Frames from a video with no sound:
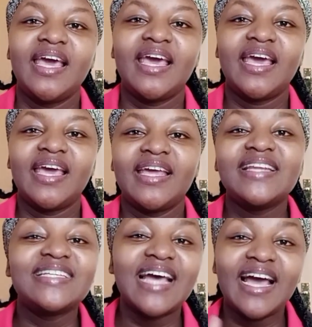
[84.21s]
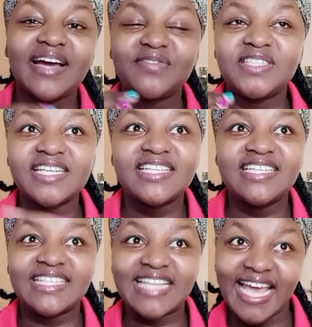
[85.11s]
And I have just
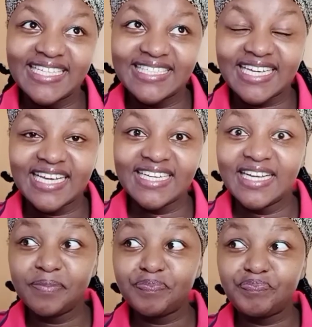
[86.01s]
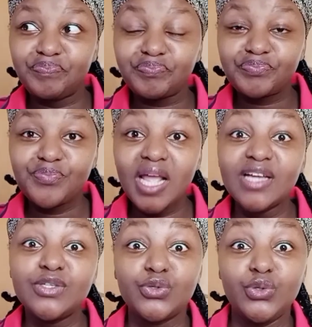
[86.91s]
decided
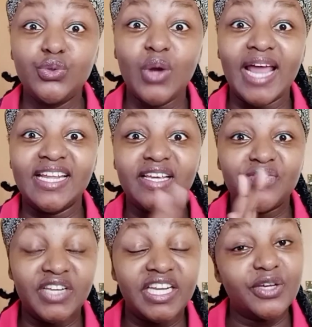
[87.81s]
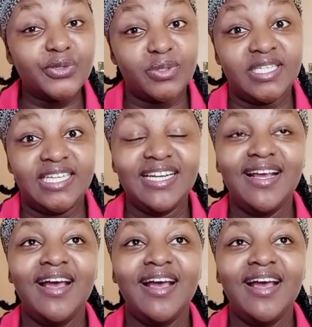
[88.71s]
to do an evening routine